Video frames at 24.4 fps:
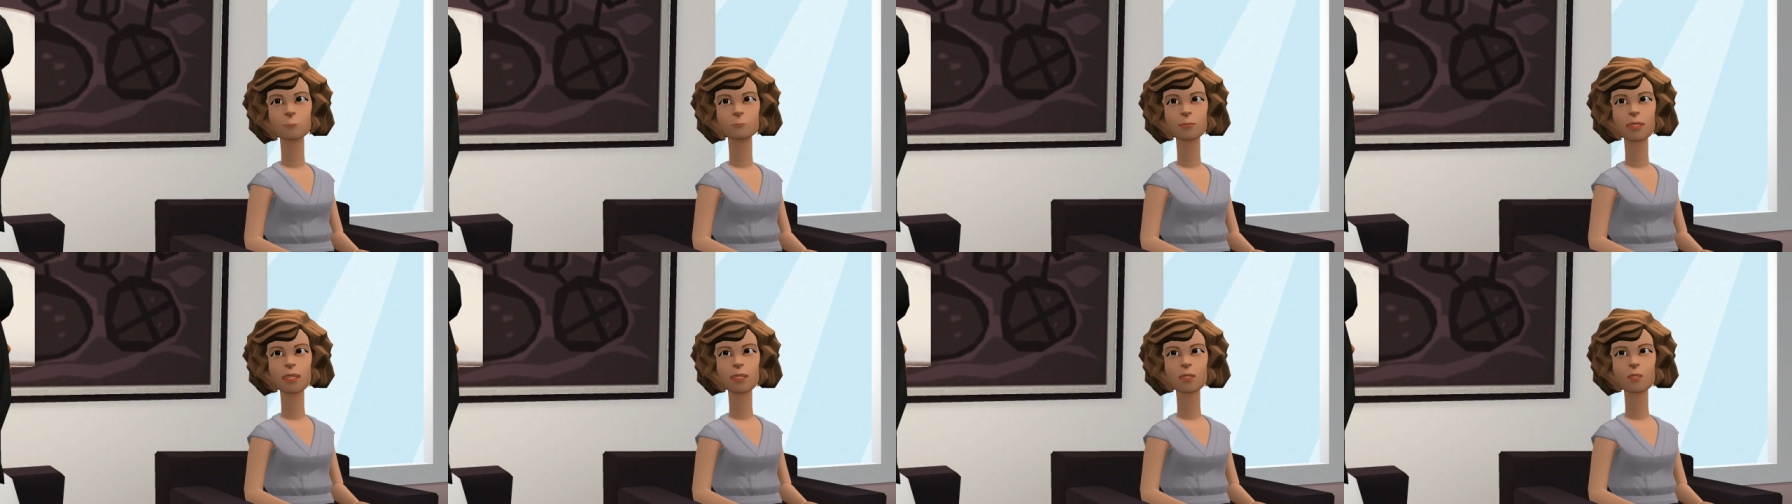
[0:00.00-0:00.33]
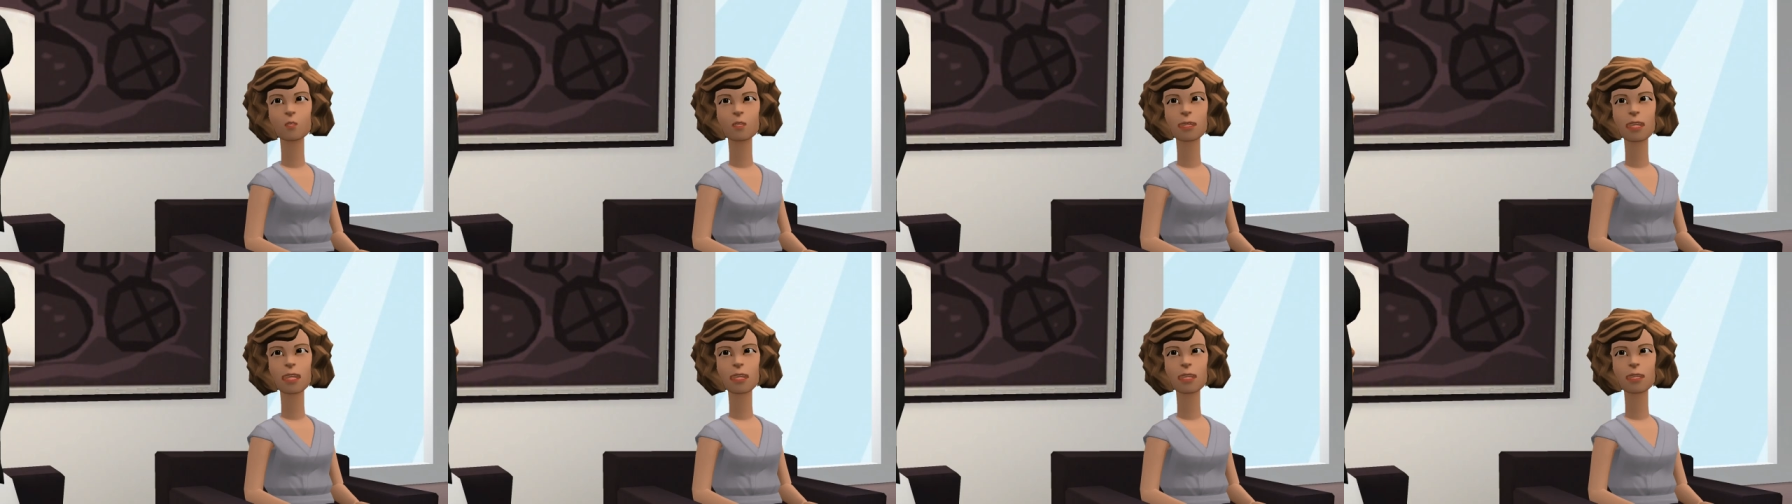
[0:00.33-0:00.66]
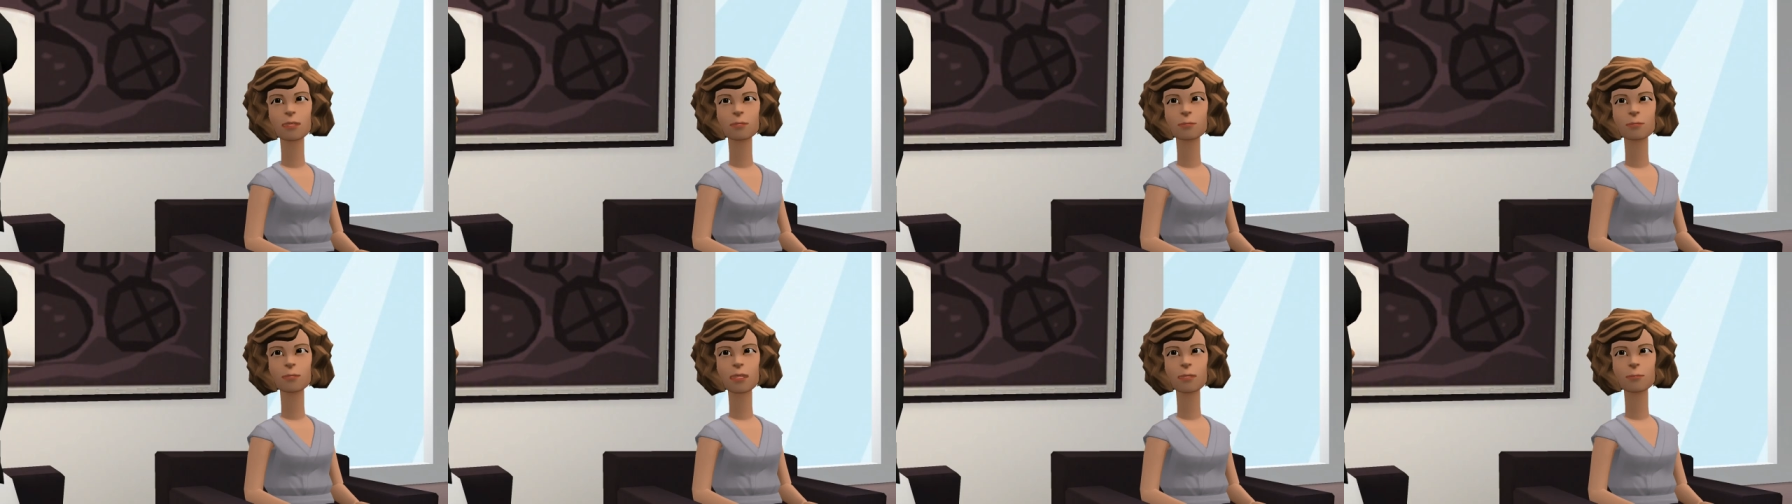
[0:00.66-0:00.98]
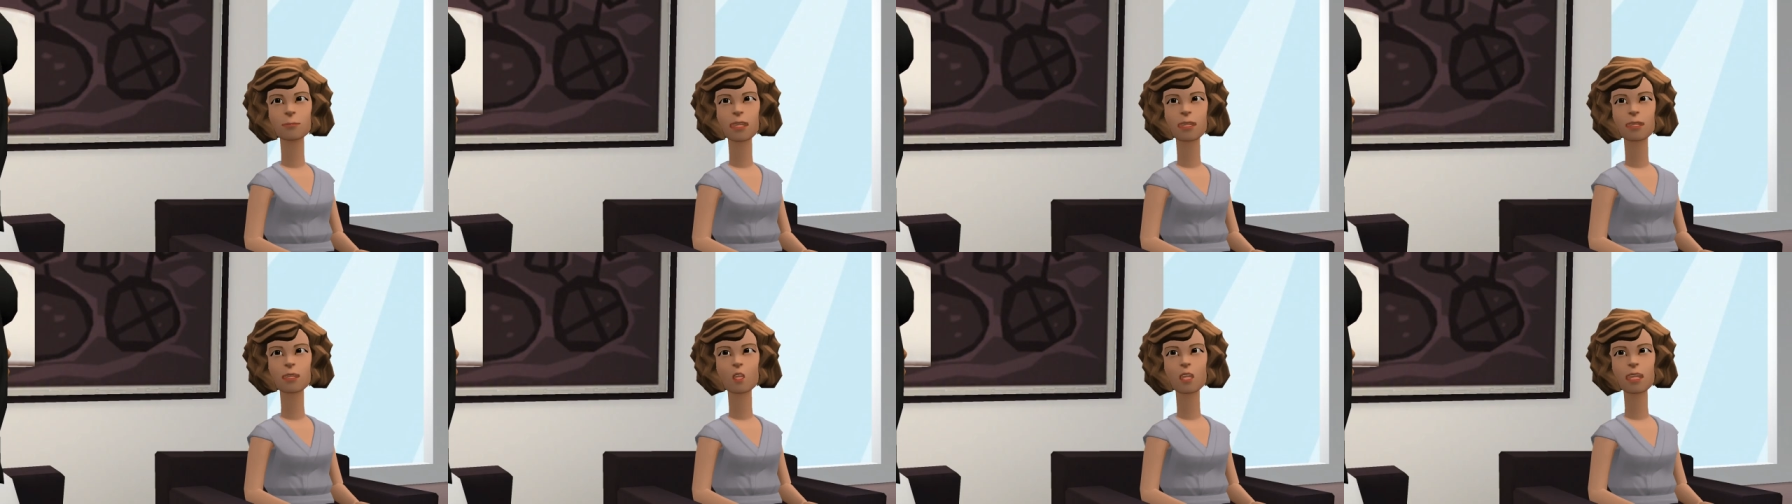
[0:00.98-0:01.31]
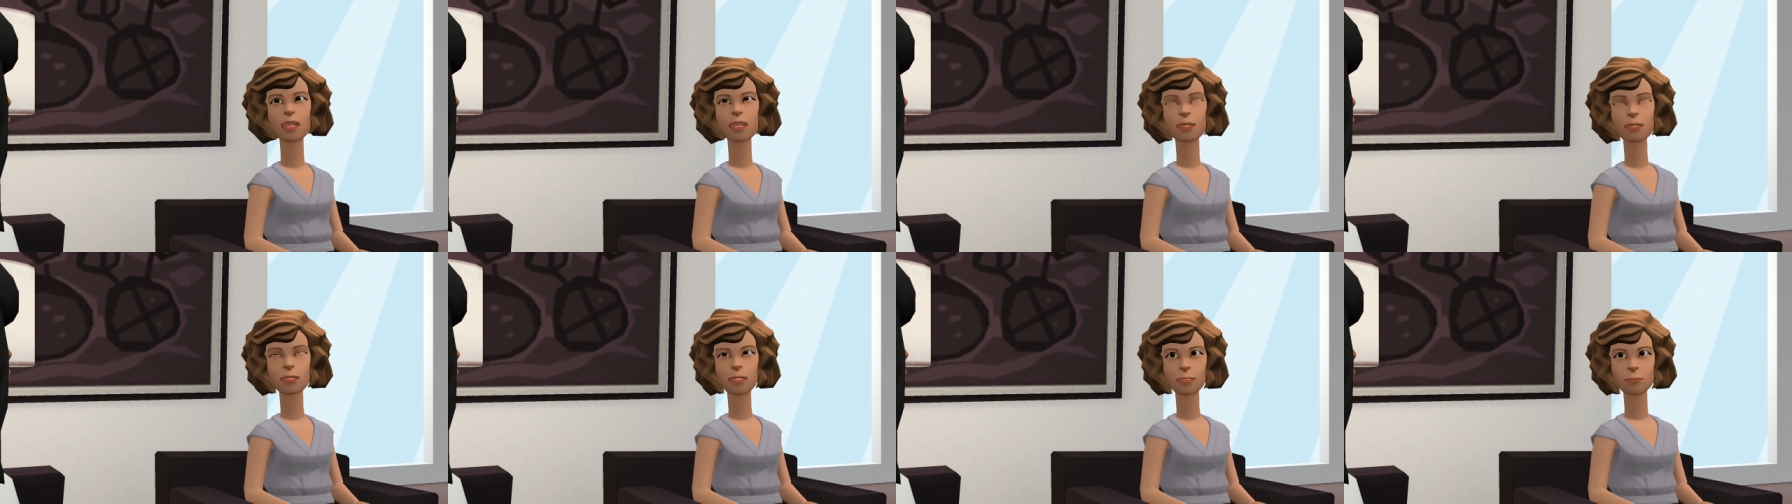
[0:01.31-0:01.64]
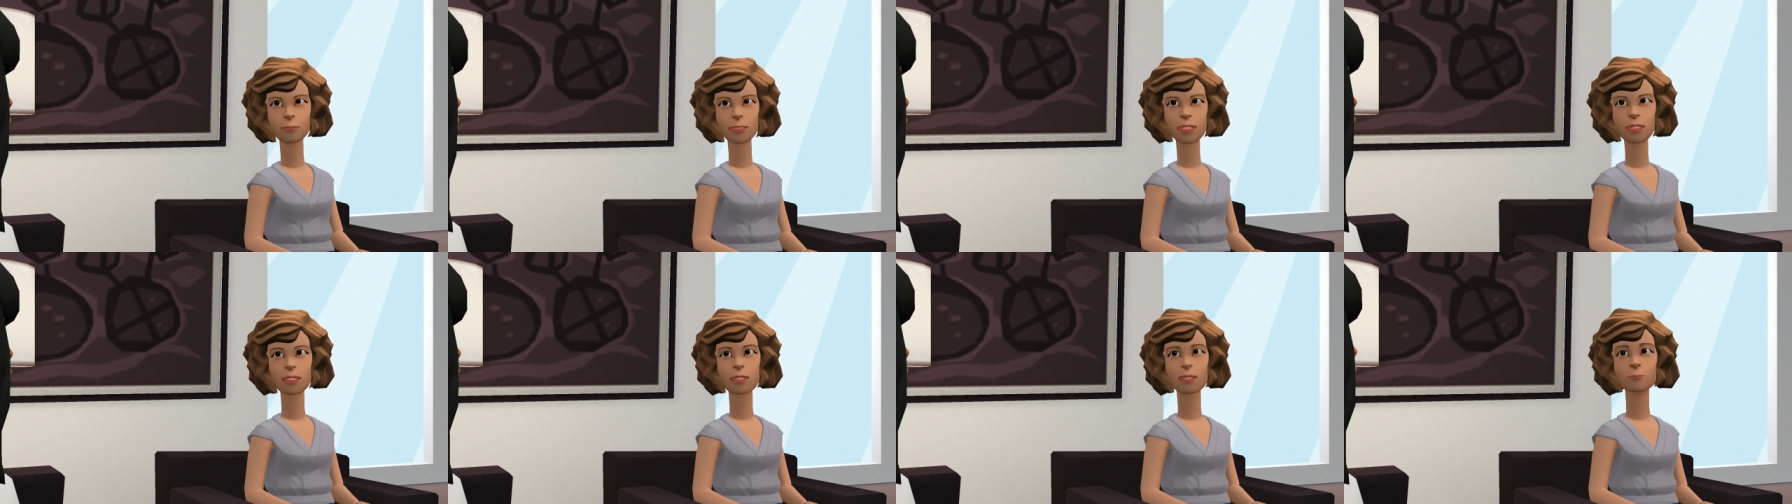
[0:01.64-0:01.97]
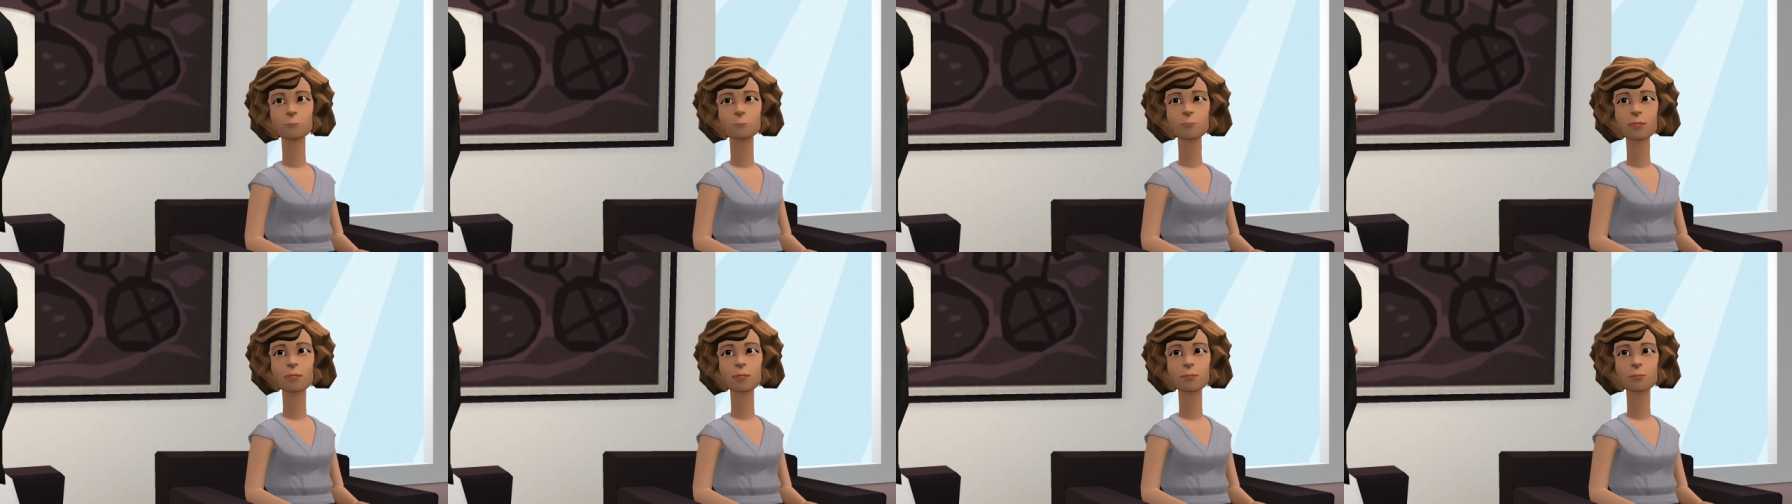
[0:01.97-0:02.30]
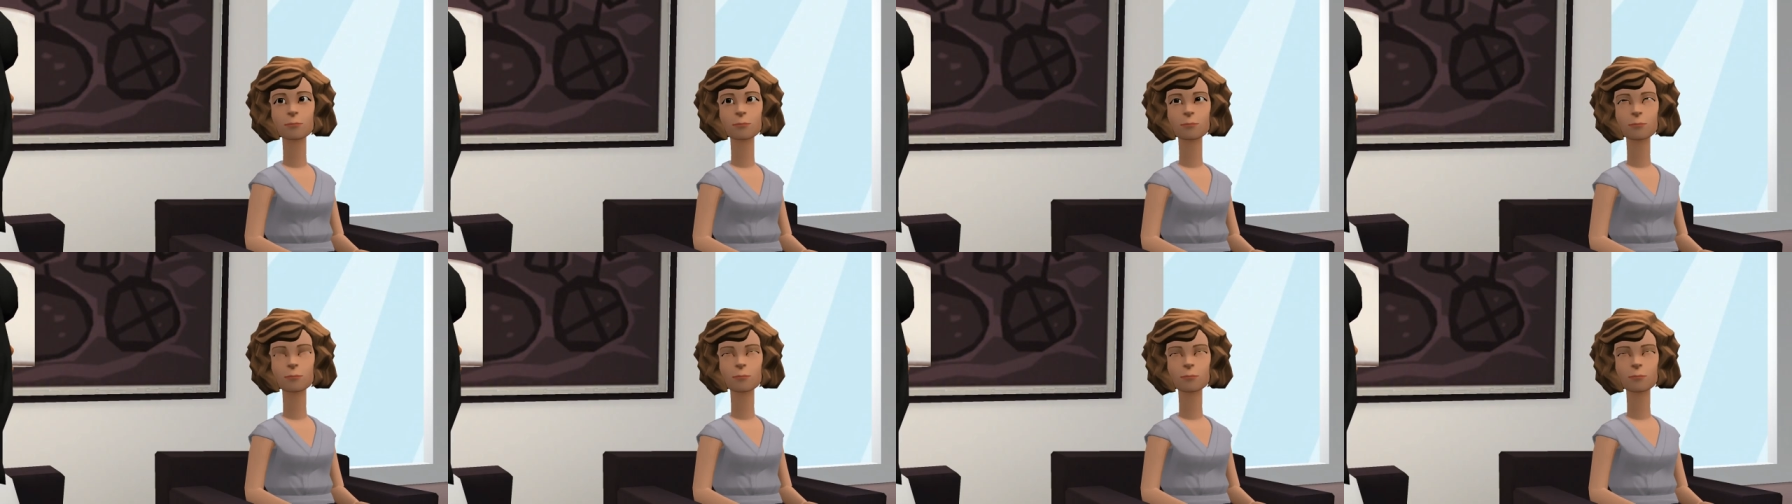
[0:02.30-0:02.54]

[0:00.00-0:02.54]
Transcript: I know it can seem that way sometimes.